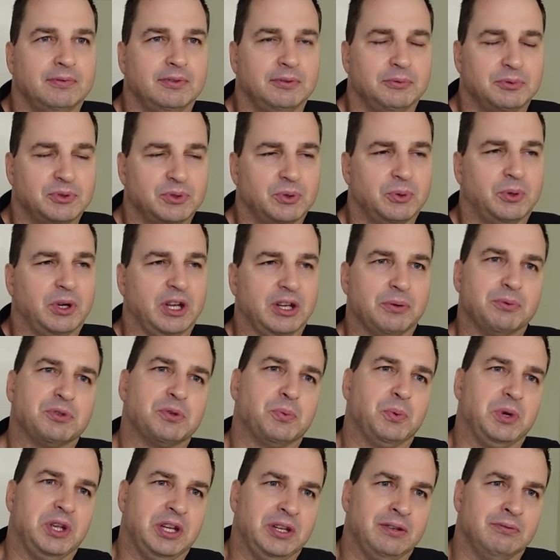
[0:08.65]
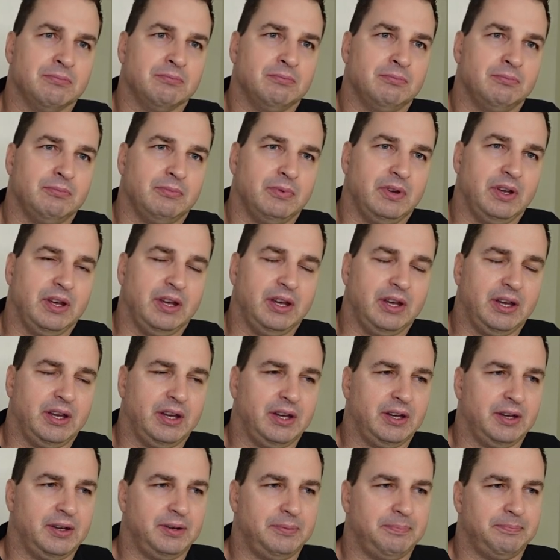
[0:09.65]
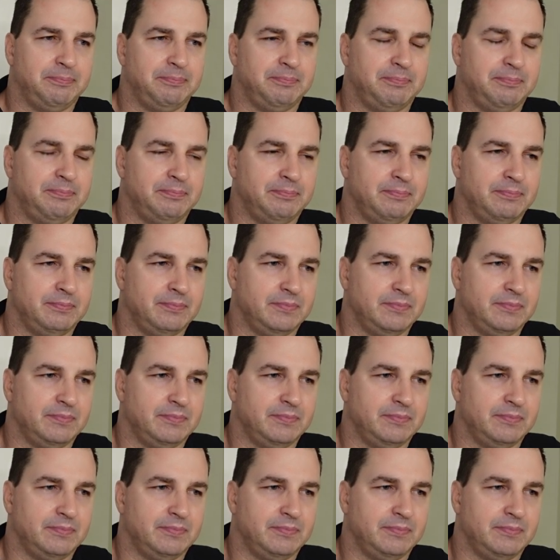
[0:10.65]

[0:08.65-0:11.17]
It was okay. It was a win. Um,